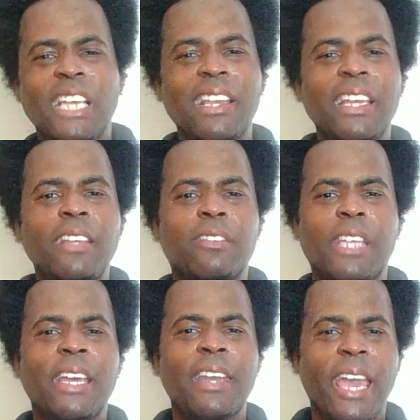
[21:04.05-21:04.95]
silly
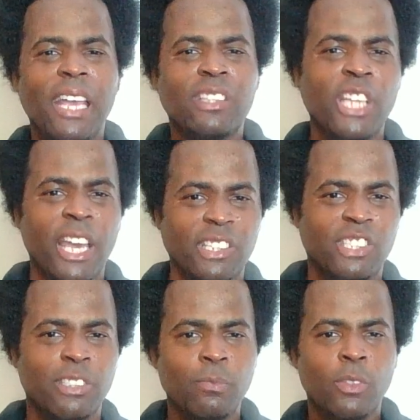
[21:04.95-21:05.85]
DNA
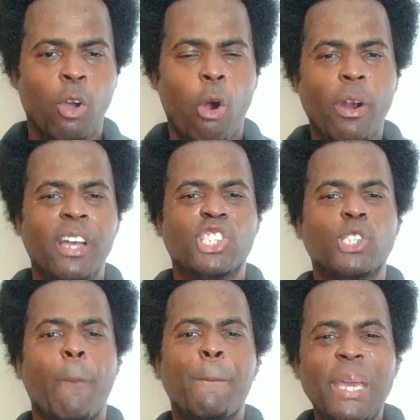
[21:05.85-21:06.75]
test or a
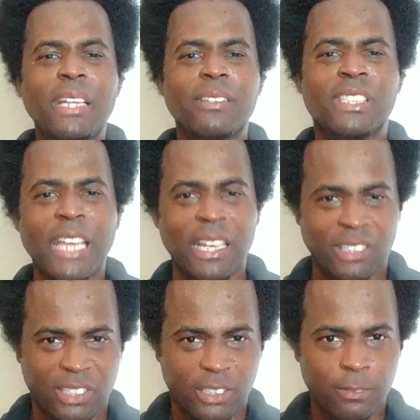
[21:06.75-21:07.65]
spit
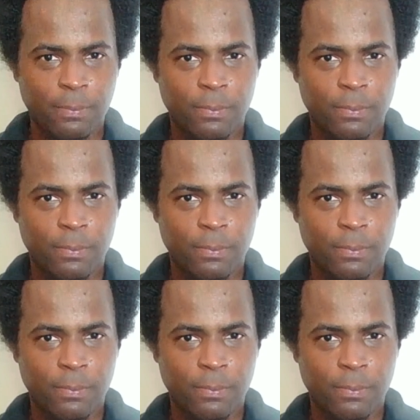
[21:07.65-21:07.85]
test.